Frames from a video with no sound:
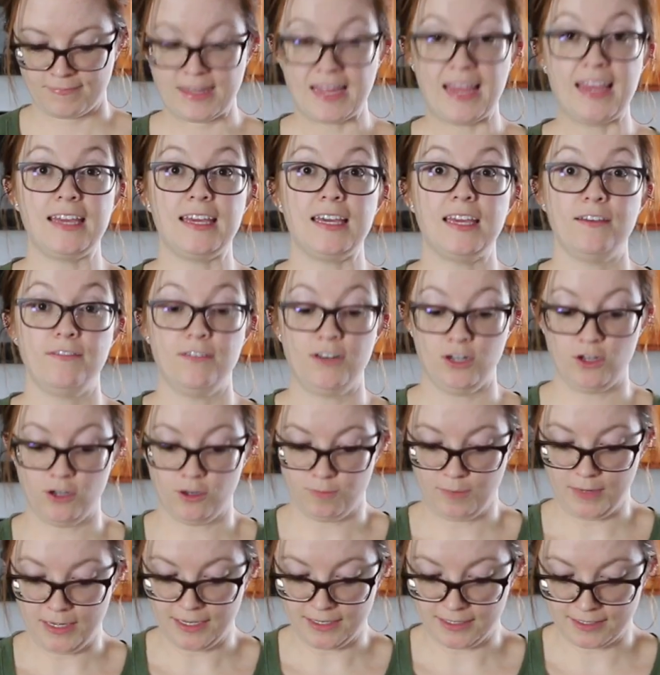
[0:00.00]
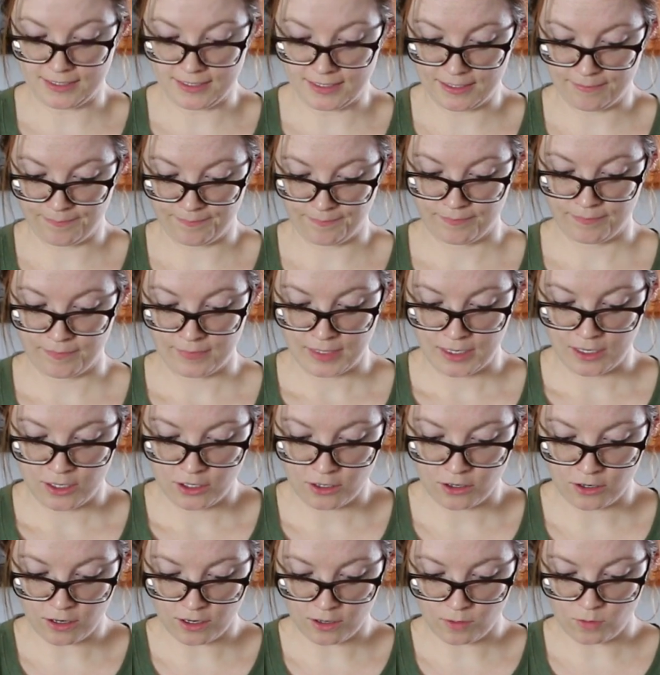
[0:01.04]
And give it a good mix.
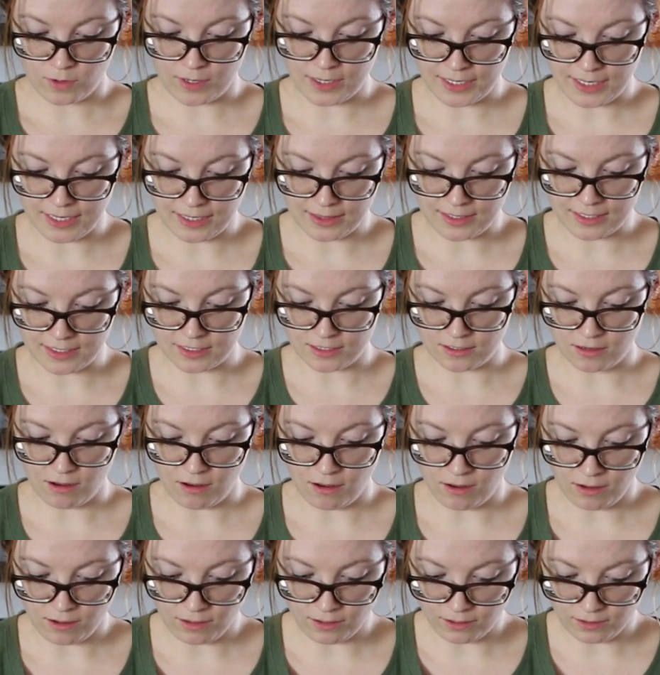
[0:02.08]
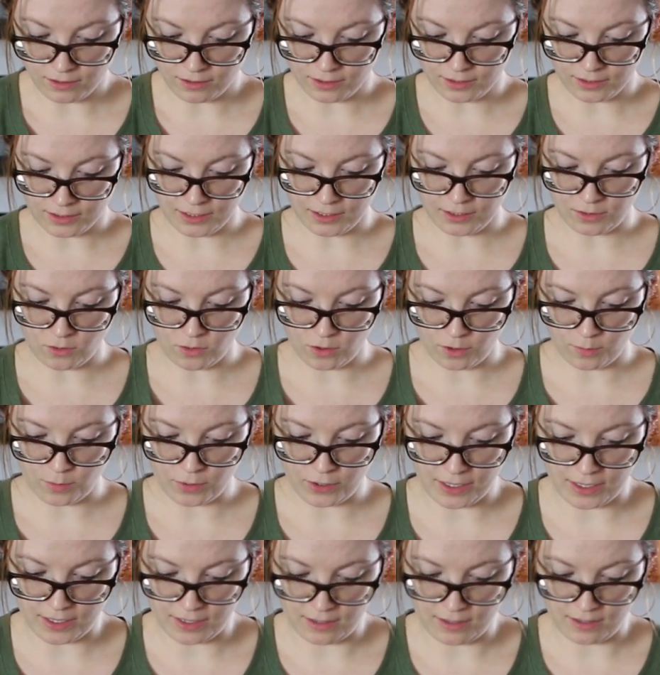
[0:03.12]
You're going to want to get this all
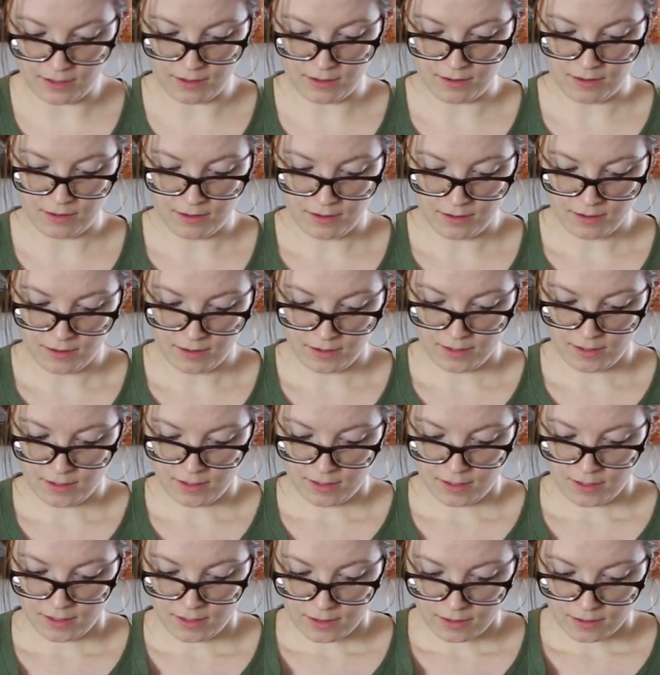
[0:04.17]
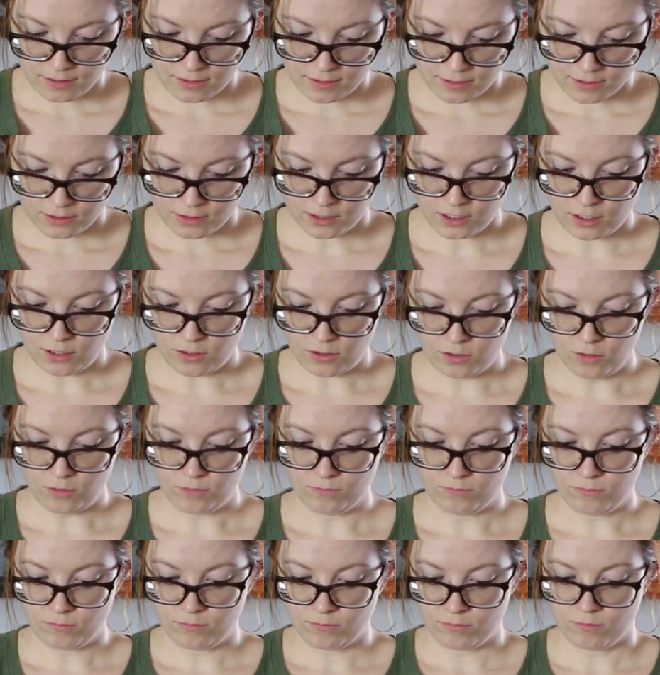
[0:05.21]
incorporated. So
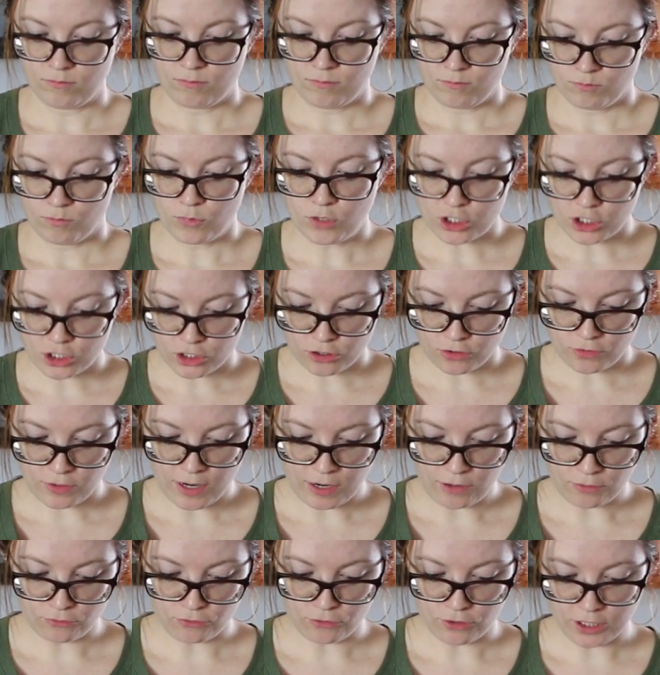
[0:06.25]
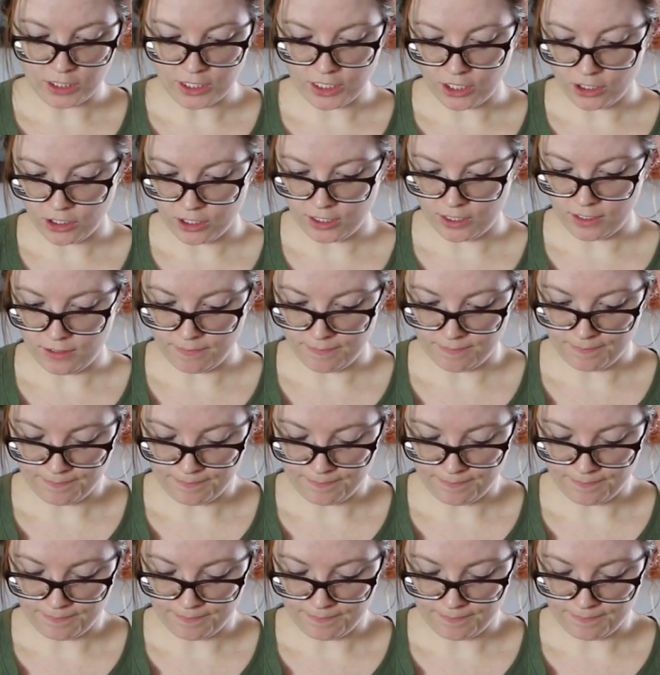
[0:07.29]
mush it around really good.